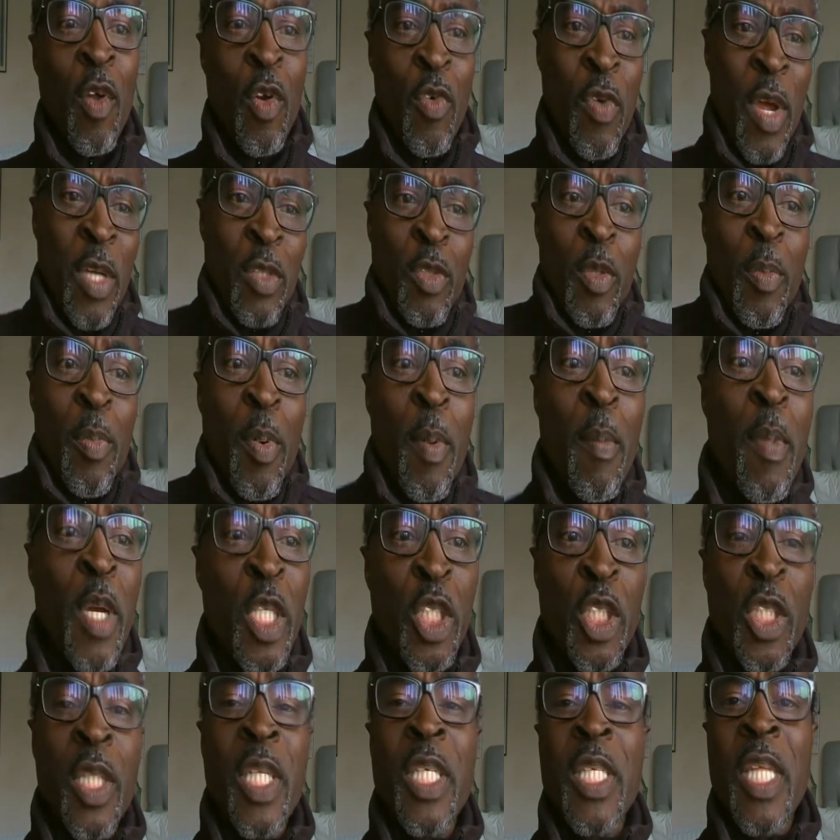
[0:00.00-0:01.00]
Contractual
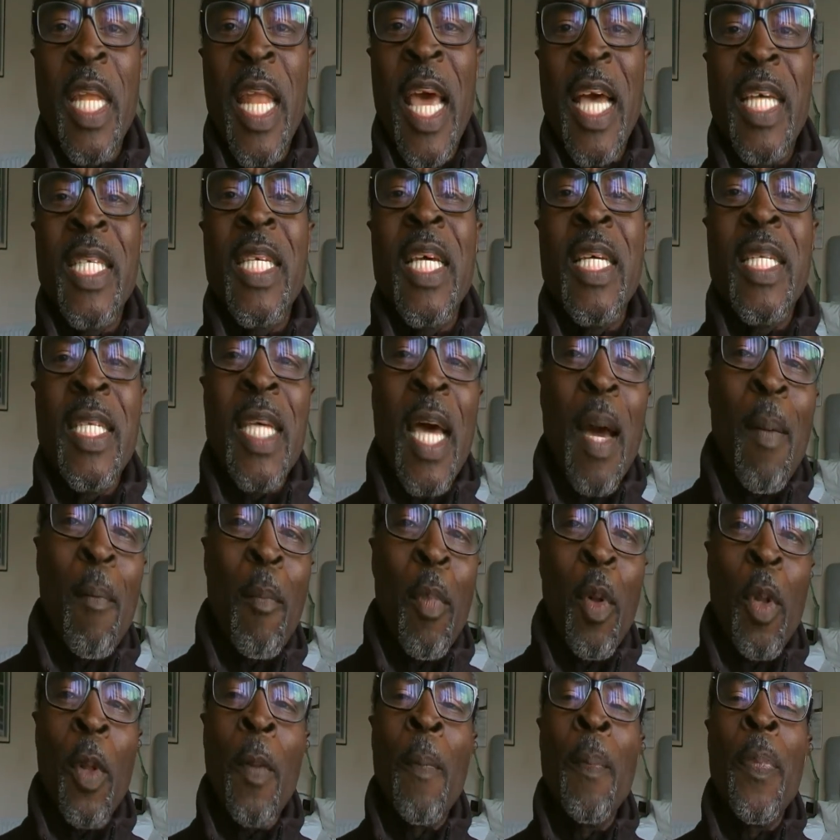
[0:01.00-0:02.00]
permission is the next
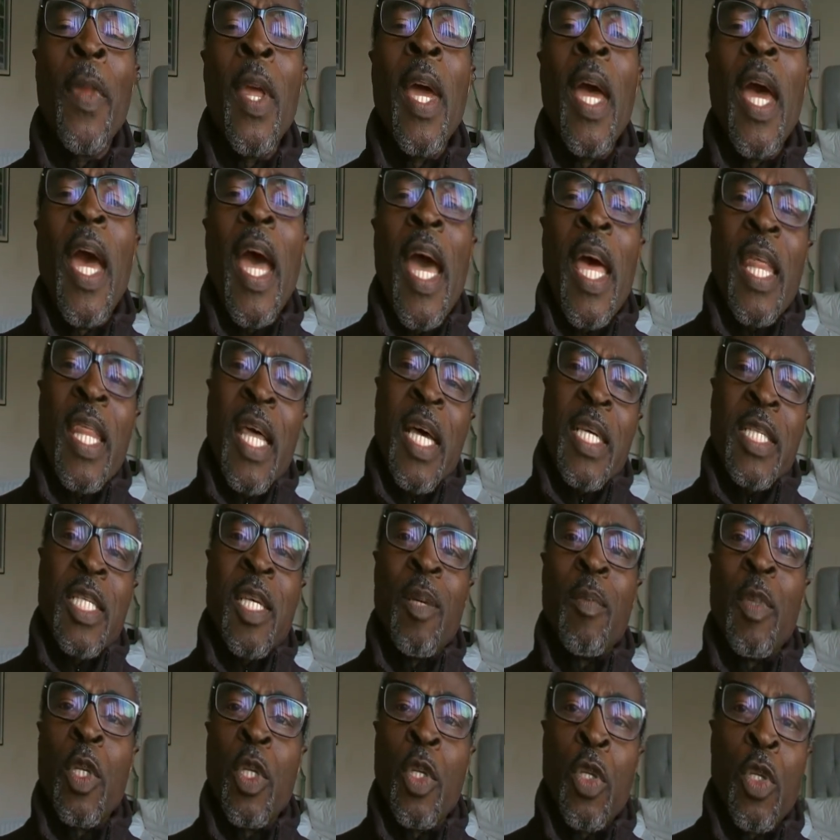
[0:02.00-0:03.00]
example, and that's
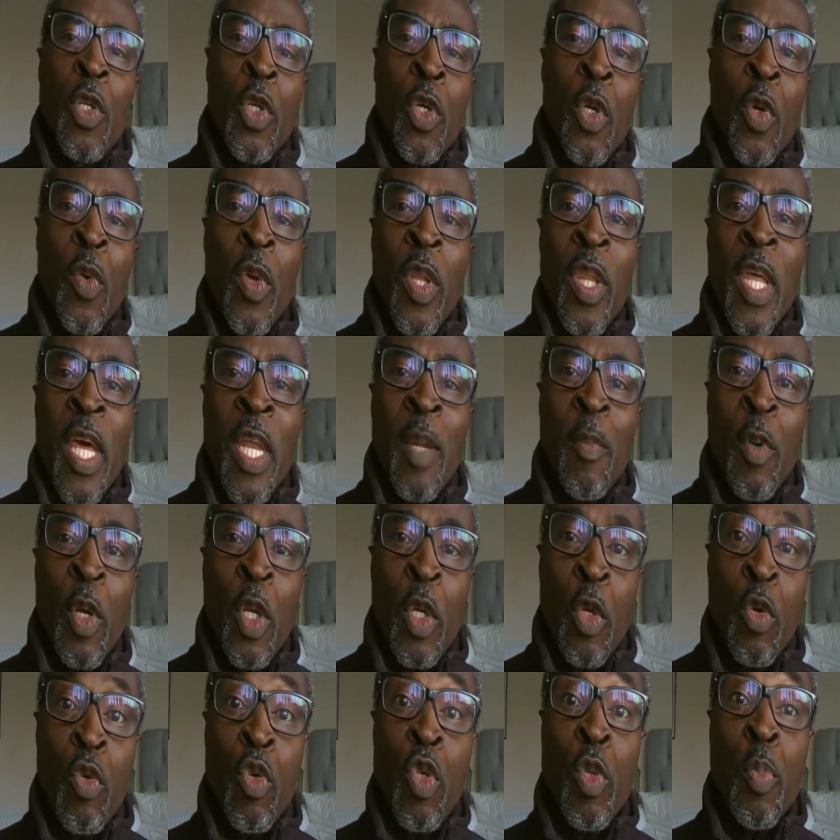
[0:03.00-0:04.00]
simply to do with
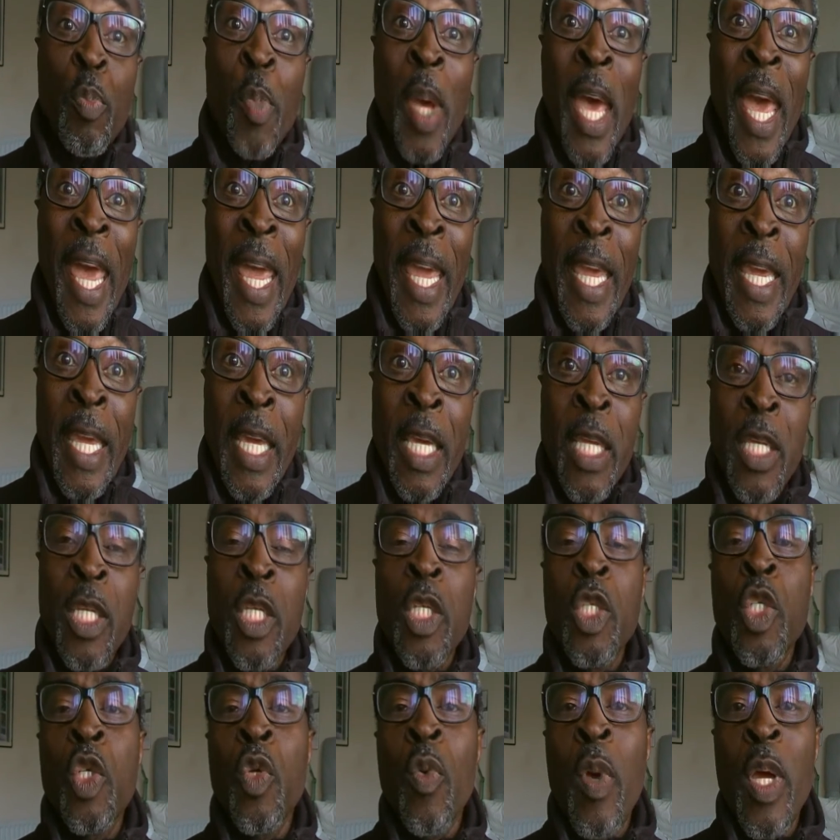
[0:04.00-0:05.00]
anybody who's paid
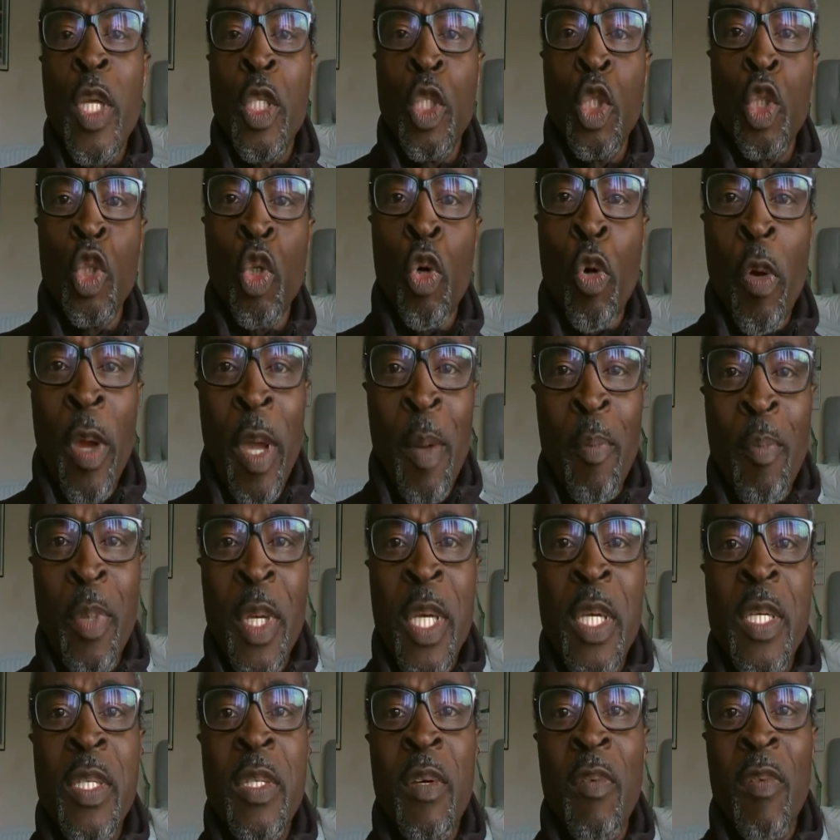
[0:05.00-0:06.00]
to enjoy a
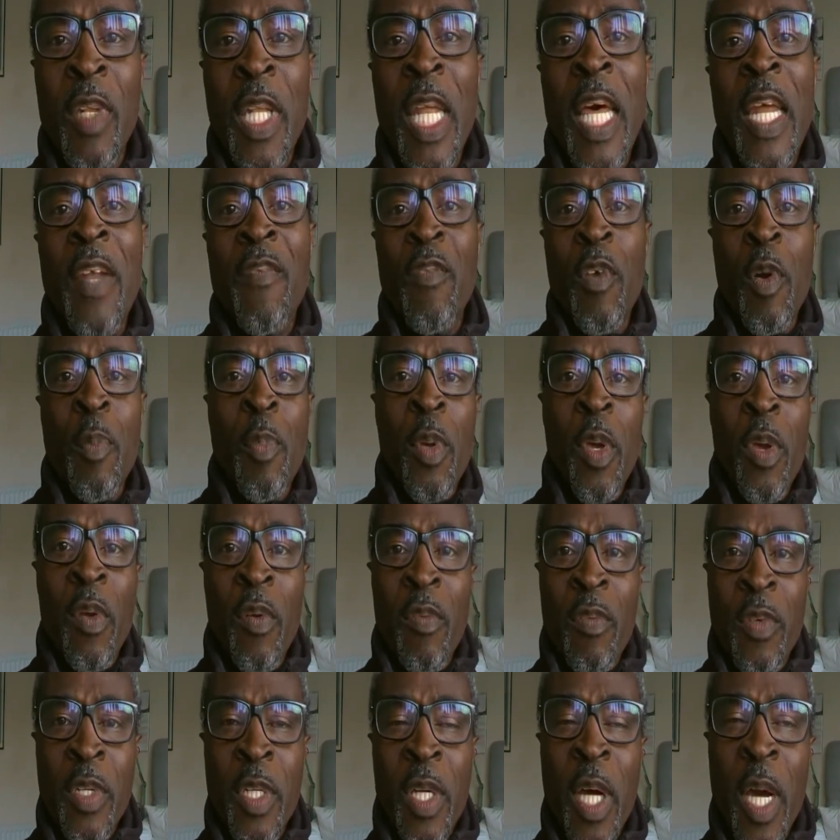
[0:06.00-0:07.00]
piece of land for a
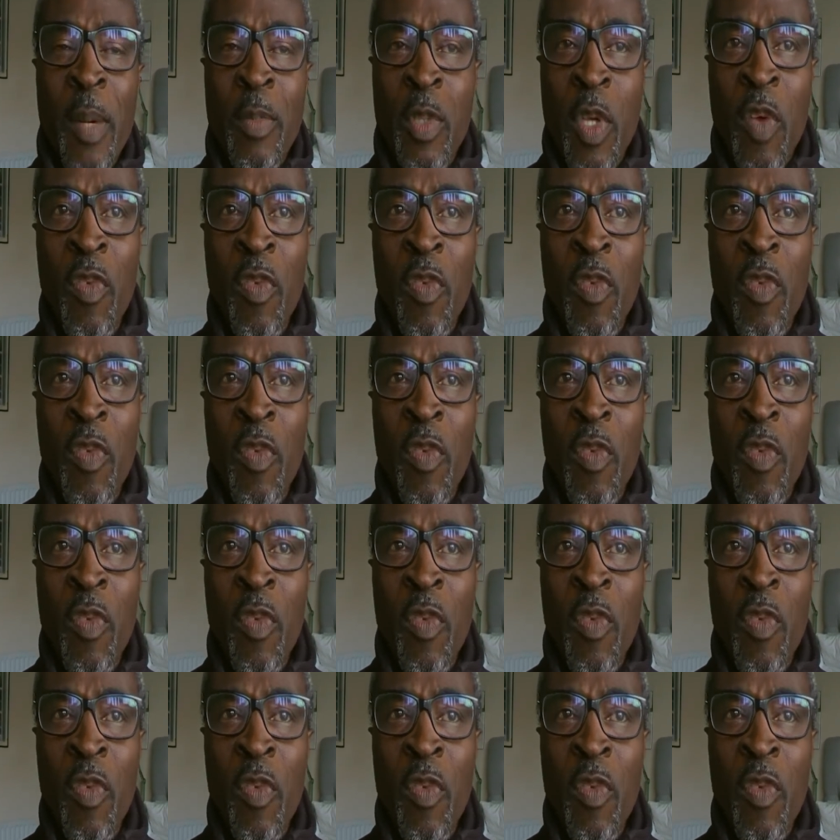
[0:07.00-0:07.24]
period of time.